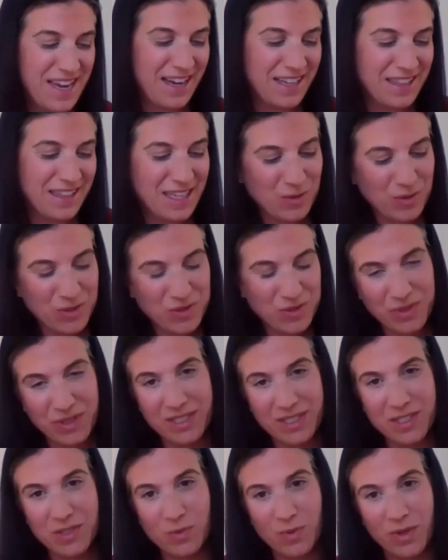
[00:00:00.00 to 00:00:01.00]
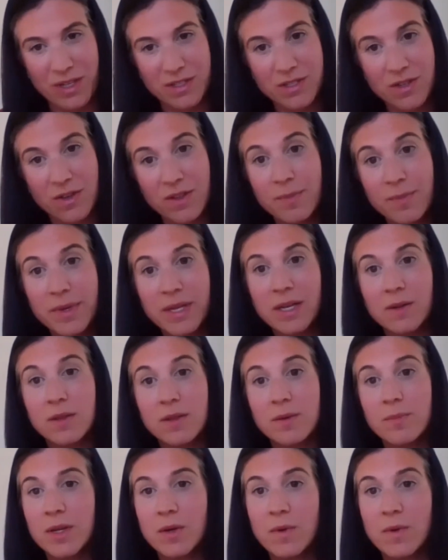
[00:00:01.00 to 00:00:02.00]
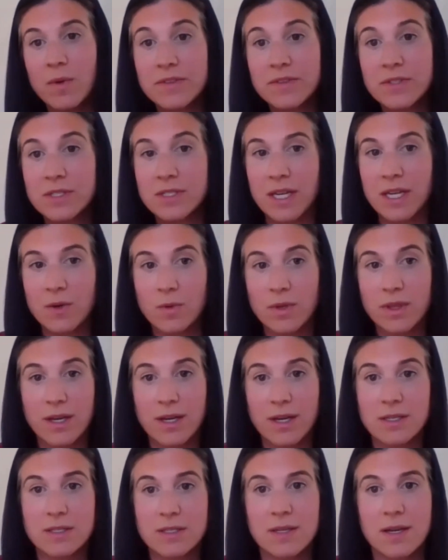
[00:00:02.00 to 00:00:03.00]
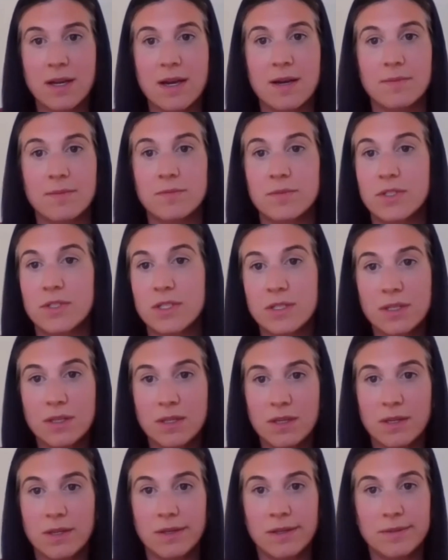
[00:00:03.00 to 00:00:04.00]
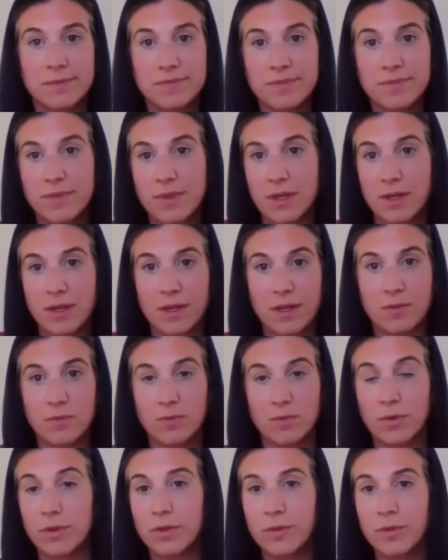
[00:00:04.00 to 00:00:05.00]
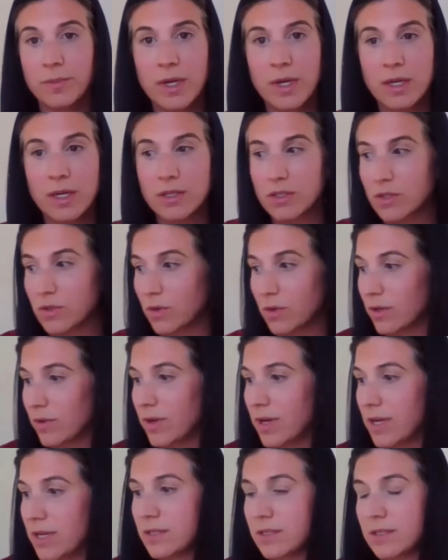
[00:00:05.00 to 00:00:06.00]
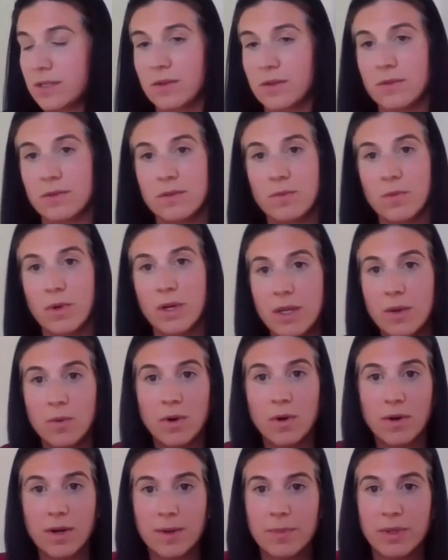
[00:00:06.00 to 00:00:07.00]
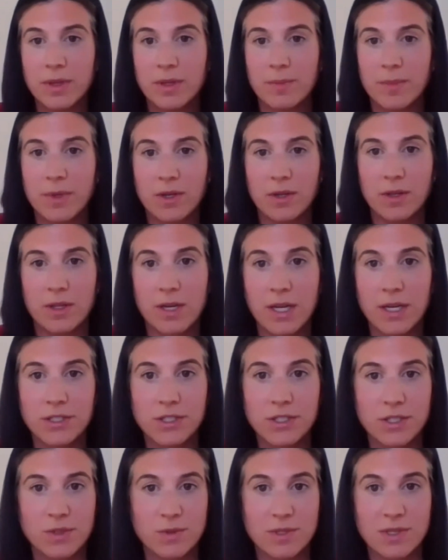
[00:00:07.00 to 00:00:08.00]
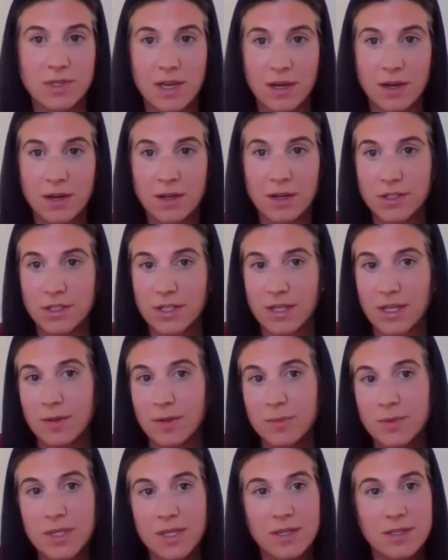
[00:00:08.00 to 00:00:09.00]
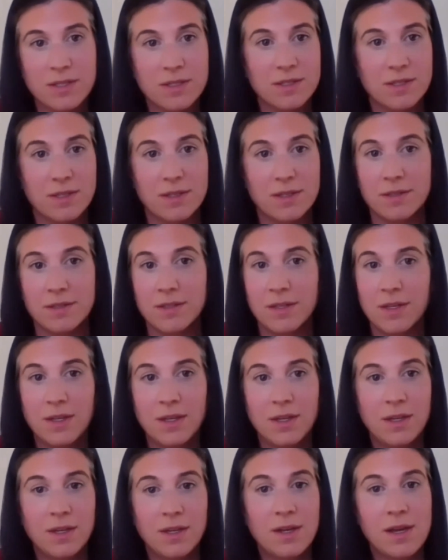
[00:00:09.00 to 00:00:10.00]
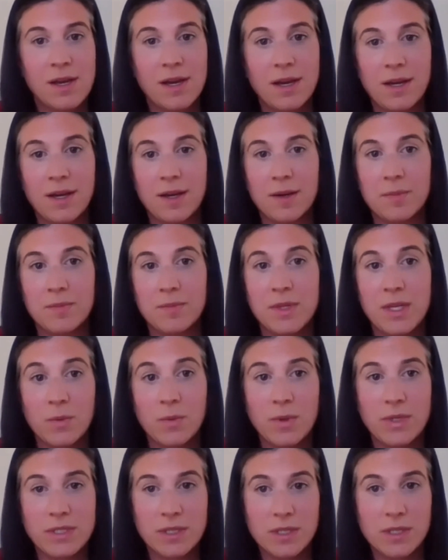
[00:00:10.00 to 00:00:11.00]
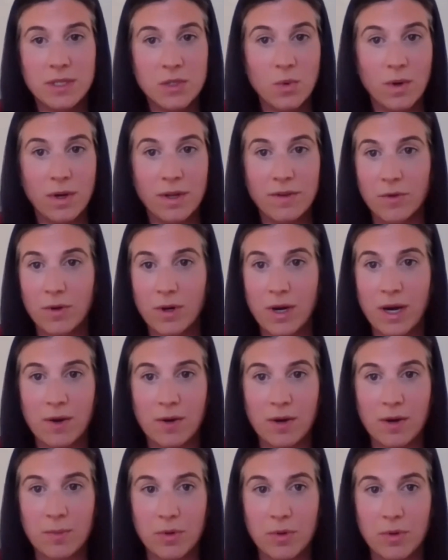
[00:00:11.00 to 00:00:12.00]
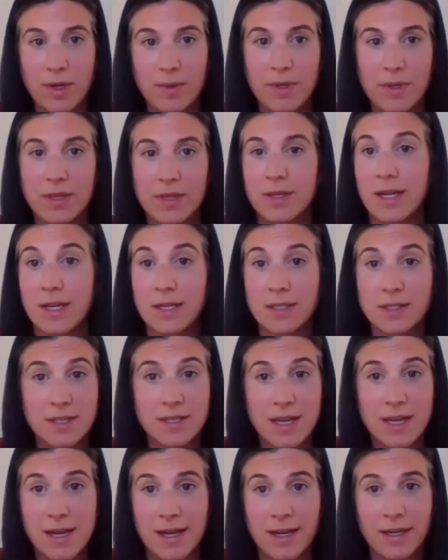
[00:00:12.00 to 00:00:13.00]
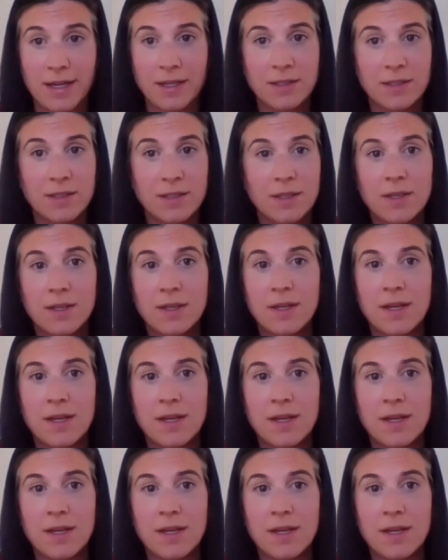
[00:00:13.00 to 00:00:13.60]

Yeah, that was really sweet. So the midwife stayed with us, just in the room next door to us. And when he woke up in the middle of the night, she was there and she helped us. And then we did the 24-hour appointment the next day.